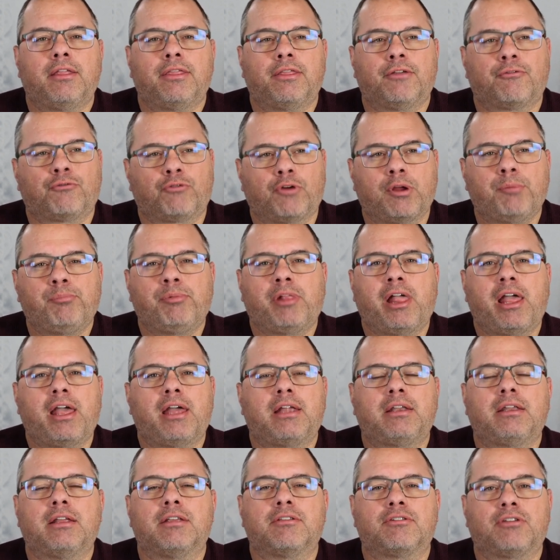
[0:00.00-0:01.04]
The free
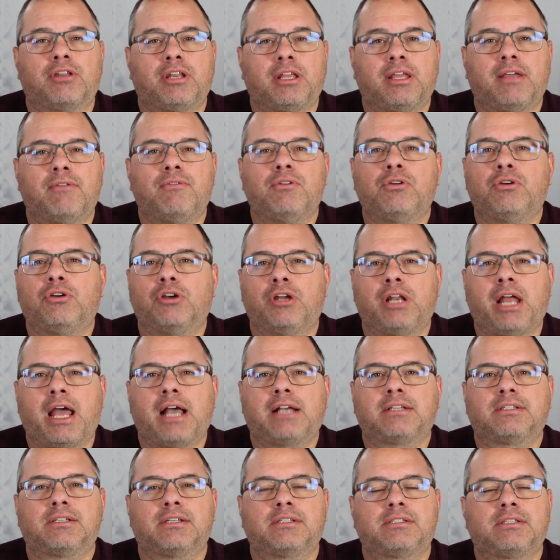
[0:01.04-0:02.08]
plan is going to give you good
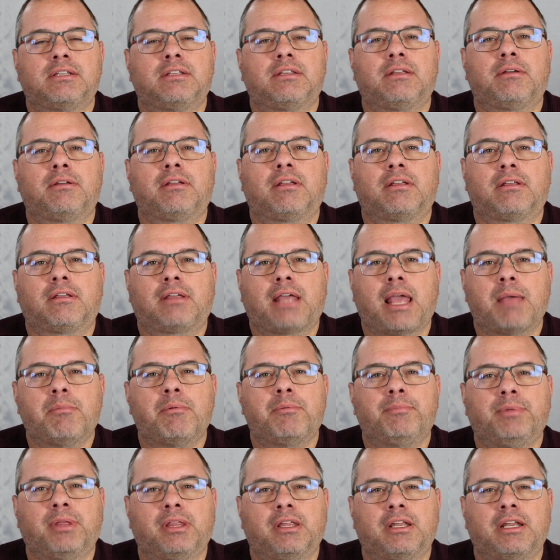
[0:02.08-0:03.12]
access to the
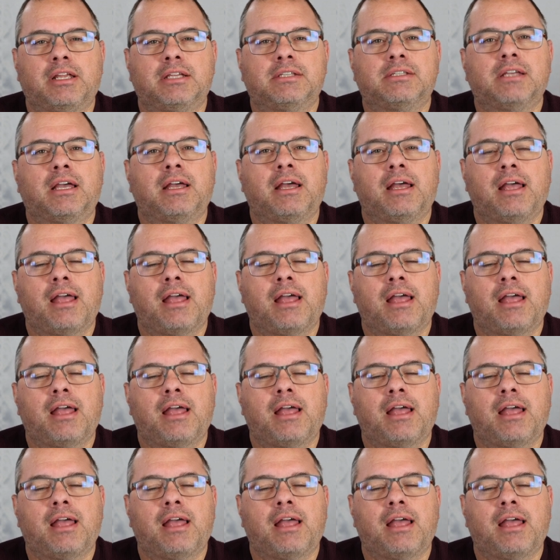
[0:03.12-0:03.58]
capabilities.